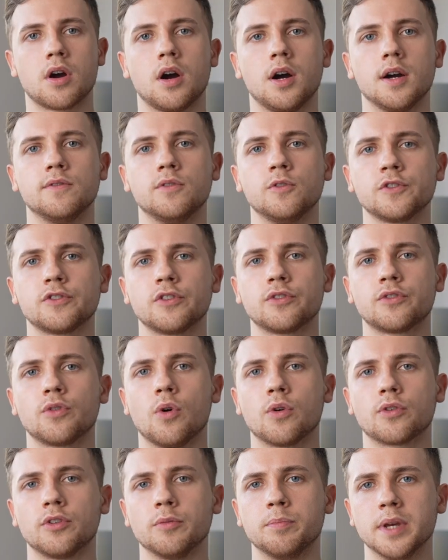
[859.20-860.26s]
I've also
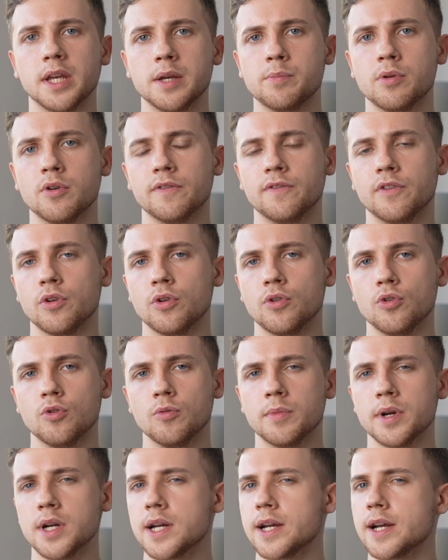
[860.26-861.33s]
talked to people for
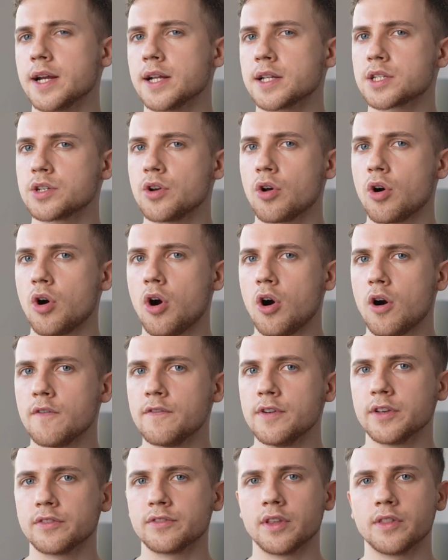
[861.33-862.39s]
whom it's not
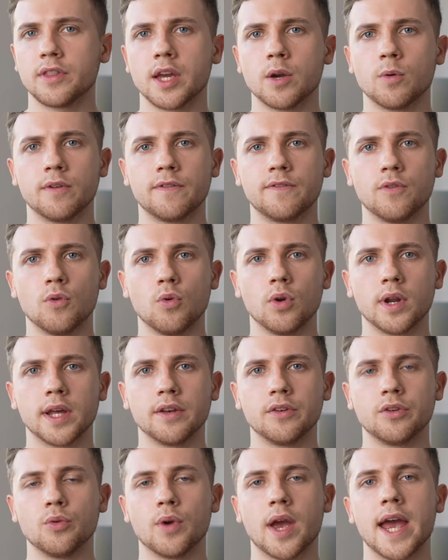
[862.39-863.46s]
obvious that they would fall
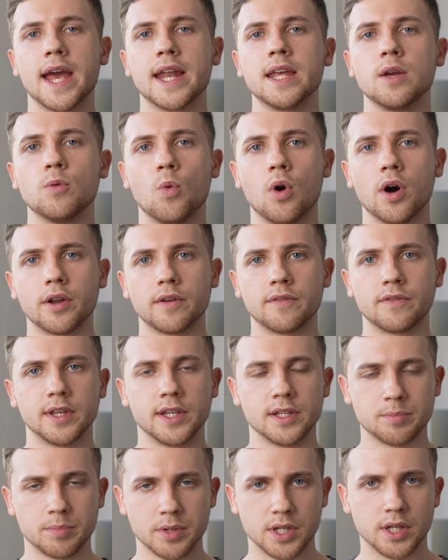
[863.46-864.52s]
into any one of
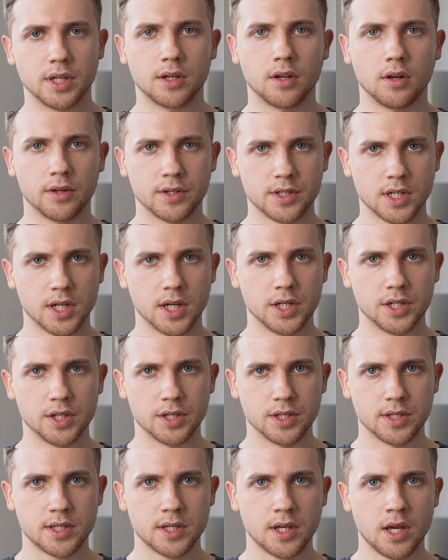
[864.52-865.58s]
these particular
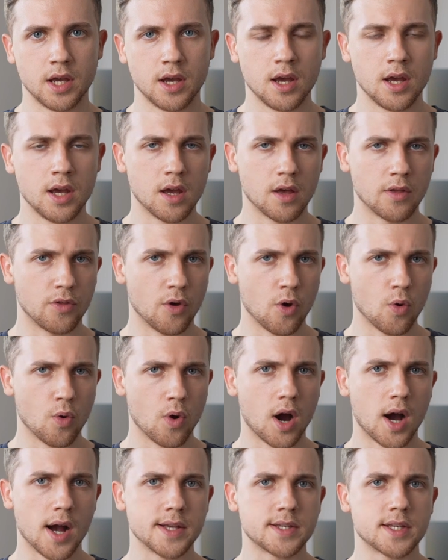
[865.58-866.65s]
stages, though
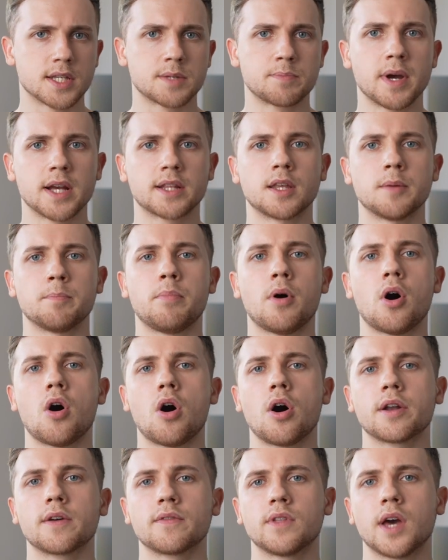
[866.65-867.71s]
I suspect that
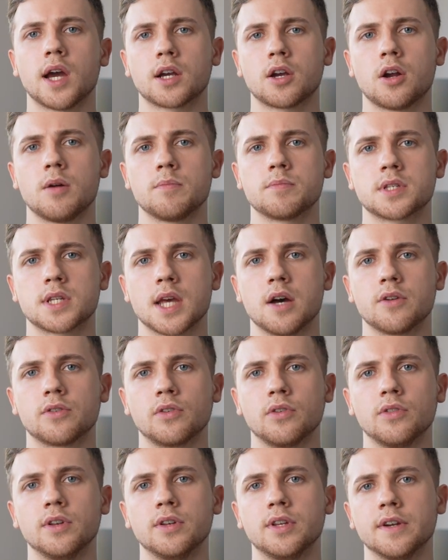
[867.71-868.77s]
part of that comes down
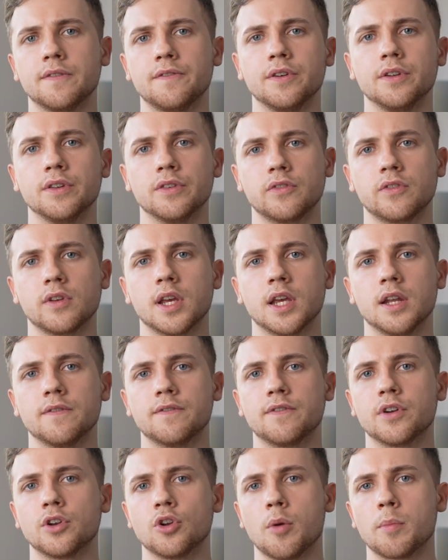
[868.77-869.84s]
to the difference in
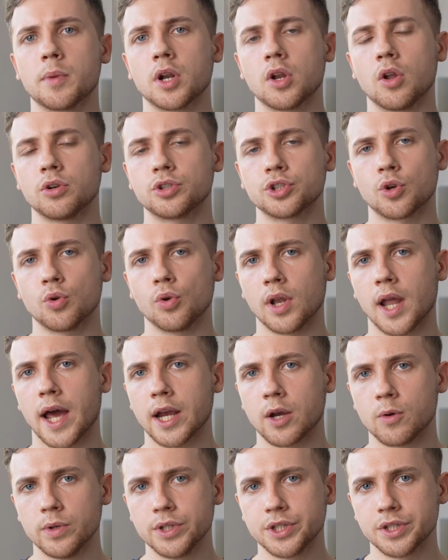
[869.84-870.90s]
phenomenological
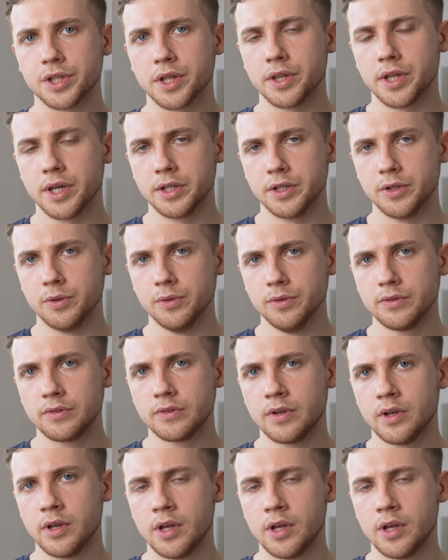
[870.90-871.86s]
language that they use.